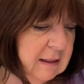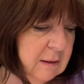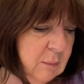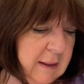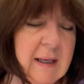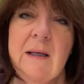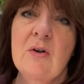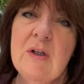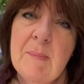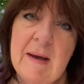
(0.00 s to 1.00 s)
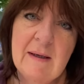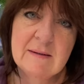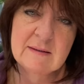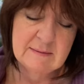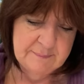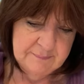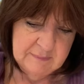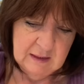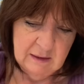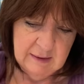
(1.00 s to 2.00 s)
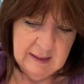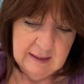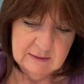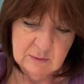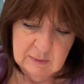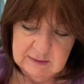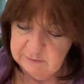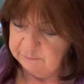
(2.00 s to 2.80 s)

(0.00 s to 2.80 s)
We had goodie bags. I had quite a